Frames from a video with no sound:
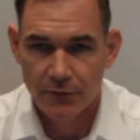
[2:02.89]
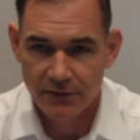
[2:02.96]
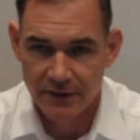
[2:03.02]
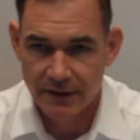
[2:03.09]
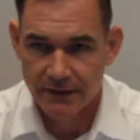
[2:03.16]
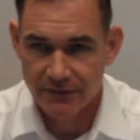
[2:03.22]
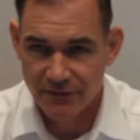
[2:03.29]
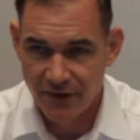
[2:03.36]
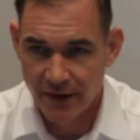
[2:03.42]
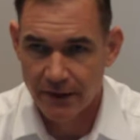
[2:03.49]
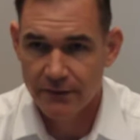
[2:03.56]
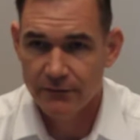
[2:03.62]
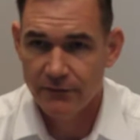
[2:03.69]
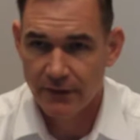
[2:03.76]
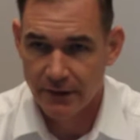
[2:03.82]
the
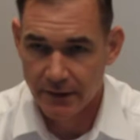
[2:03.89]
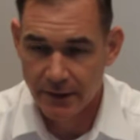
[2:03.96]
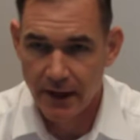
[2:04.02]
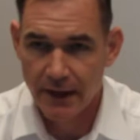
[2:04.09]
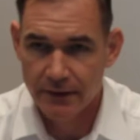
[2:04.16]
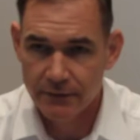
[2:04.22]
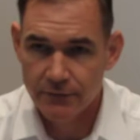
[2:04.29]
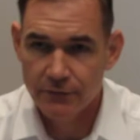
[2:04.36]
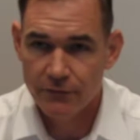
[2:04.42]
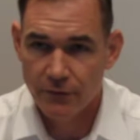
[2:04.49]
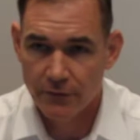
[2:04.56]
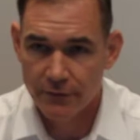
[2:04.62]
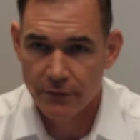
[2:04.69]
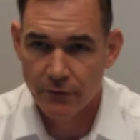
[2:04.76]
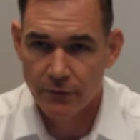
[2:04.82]
intent and guidance
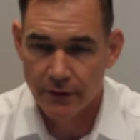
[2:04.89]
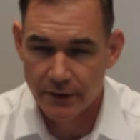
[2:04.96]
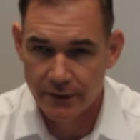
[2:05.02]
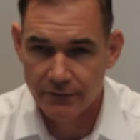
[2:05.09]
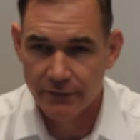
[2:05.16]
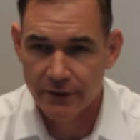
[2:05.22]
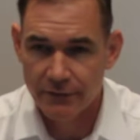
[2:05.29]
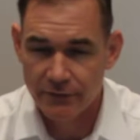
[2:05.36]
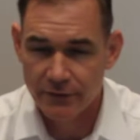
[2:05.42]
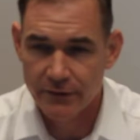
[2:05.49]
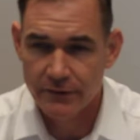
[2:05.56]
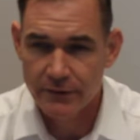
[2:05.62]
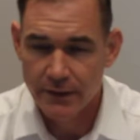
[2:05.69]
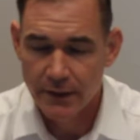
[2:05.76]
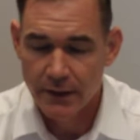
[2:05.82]
on the
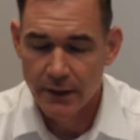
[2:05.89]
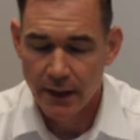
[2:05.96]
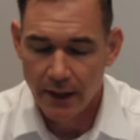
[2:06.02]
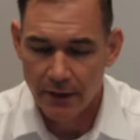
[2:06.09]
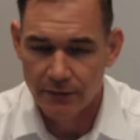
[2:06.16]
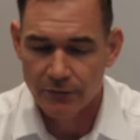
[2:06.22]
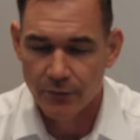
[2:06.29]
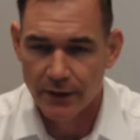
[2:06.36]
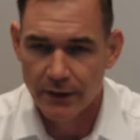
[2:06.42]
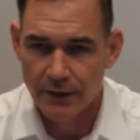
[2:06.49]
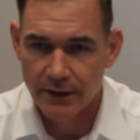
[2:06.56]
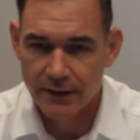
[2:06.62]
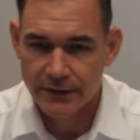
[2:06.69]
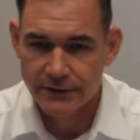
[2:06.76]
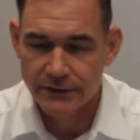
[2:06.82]
organization, as well
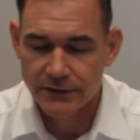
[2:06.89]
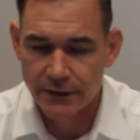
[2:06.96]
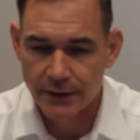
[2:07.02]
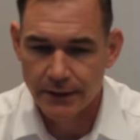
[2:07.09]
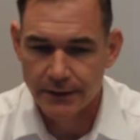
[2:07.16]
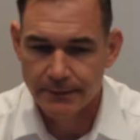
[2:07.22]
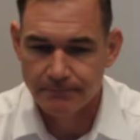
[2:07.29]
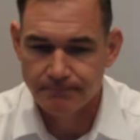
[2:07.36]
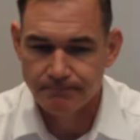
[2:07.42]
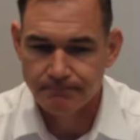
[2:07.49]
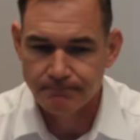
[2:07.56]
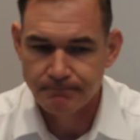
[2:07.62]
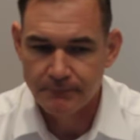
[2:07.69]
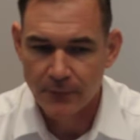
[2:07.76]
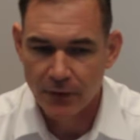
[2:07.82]
as
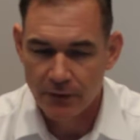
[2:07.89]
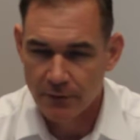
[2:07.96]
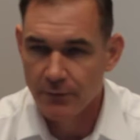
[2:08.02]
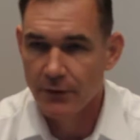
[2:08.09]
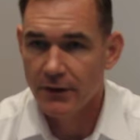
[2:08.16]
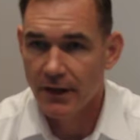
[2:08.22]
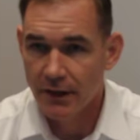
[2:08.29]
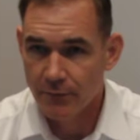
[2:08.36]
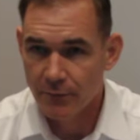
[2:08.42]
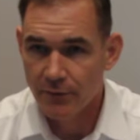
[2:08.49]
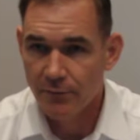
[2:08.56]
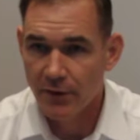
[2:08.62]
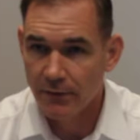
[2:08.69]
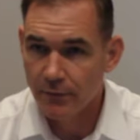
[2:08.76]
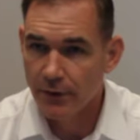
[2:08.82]
communicating with the
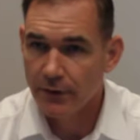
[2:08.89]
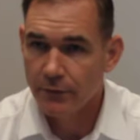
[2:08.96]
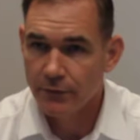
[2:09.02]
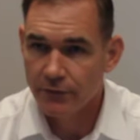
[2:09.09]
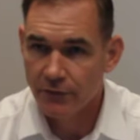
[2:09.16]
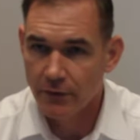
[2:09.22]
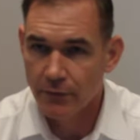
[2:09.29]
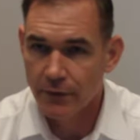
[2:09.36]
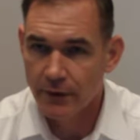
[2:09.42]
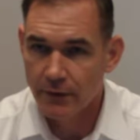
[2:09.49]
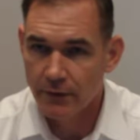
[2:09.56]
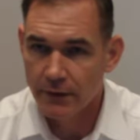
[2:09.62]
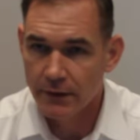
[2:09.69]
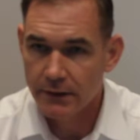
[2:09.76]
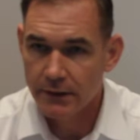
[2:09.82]
public what's going
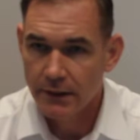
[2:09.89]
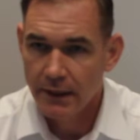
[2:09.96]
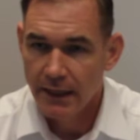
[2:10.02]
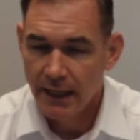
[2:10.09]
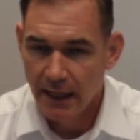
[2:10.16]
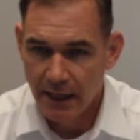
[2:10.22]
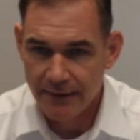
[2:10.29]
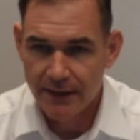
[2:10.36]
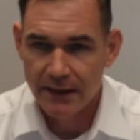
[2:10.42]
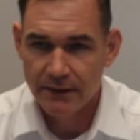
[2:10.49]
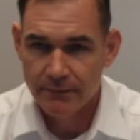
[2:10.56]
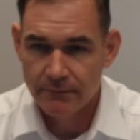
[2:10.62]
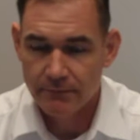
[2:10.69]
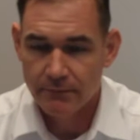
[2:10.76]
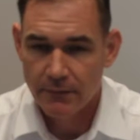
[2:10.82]
on. And
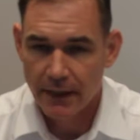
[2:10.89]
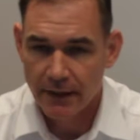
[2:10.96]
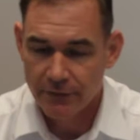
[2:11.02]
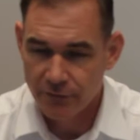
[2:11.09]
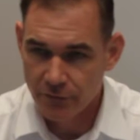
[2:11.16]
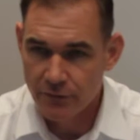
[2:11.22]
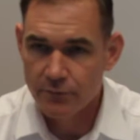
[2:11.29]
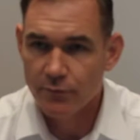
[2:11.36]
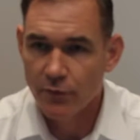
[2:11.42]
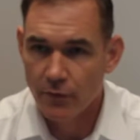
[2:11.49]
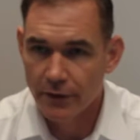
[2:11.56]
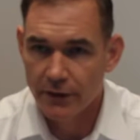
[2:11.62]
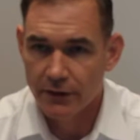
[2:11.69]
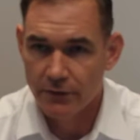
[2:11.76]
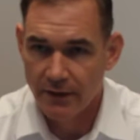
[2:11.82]
then at a certain
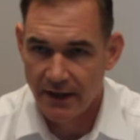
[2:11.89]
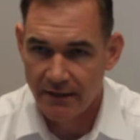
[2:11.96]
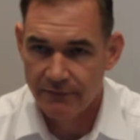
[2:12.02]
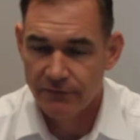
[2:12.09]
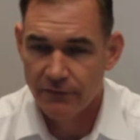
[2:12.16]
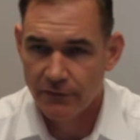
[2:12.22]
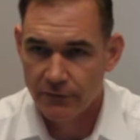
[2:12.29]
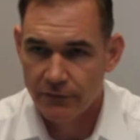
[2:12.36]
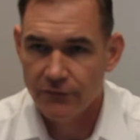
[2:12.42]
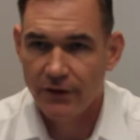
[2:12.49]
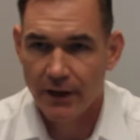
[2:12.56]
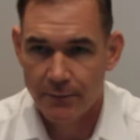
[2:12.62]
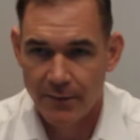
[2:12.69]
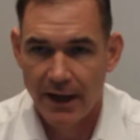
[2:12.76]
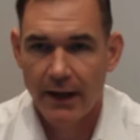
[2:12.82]
point, you have to
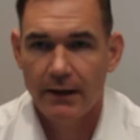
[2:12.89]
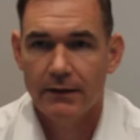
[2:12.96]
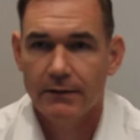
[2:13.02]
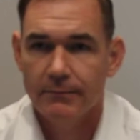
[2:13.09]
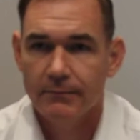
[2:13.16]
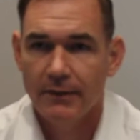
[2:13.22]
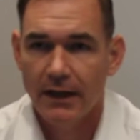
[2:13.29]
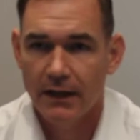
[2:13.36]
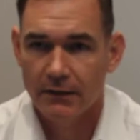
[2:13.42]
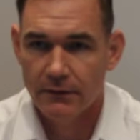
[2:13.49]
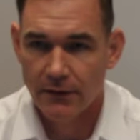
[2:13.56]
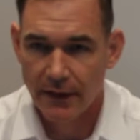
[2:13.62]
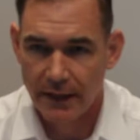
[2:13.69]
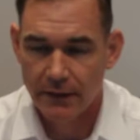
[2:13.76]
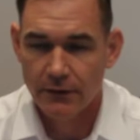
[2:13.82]
stand back and
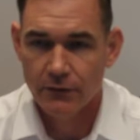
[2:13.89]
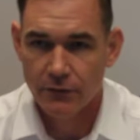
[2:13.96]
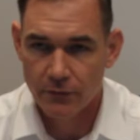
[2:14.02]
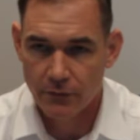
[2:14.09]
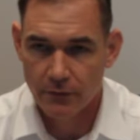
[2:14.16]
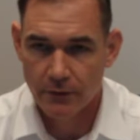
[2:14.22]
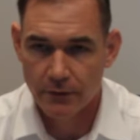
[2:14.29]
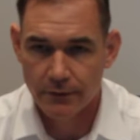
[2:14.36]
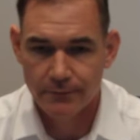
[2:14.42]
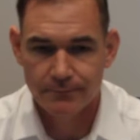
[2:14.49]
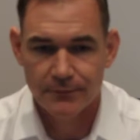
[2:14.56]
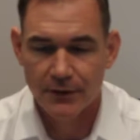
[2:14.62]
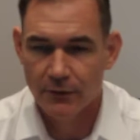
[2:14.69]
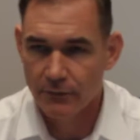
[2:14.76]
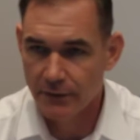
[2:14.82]
let your
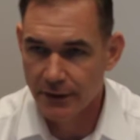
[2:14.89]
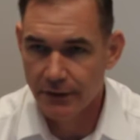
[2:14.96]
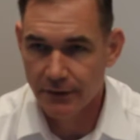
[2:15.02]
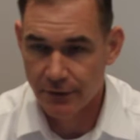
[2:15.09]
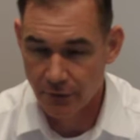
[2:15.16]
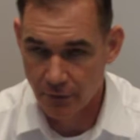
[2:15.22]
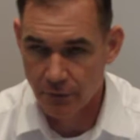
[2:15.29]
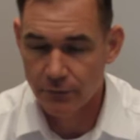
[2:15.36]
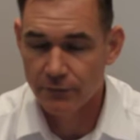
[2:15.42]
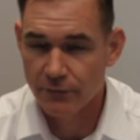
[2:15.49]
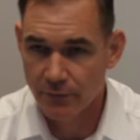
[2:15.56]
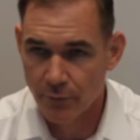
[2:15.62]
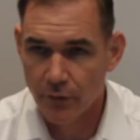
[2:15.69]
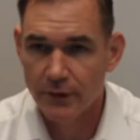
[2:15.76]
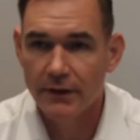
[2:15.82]
own
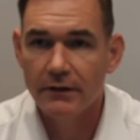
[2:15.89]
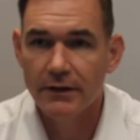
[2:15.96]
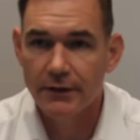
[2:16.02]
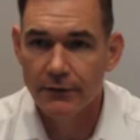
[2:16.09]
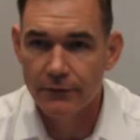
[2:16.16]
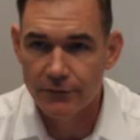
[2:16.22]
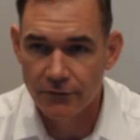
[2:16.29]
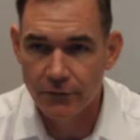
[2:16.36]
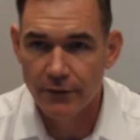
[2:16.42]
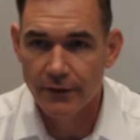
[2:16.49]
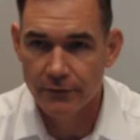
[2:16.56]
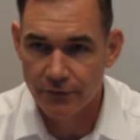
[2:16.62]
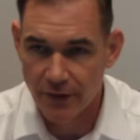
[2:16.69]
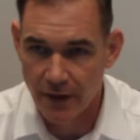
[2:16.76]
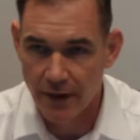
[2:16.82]
subordinate leaders do their
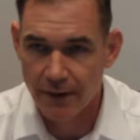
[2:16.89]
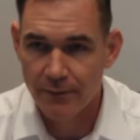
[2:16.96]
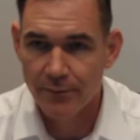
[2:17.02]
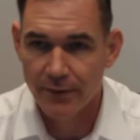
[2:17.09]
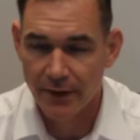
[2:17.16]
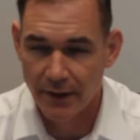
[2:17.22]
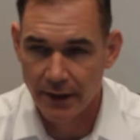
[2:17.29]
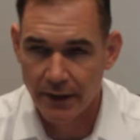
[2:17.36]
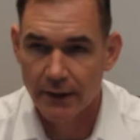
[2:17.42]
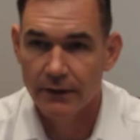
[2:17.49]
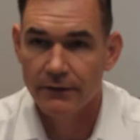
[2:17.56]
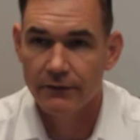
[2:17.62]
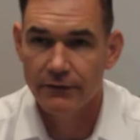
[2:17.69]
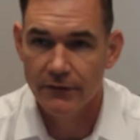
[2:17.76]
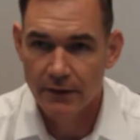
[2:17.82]
job
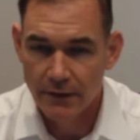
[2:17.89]
and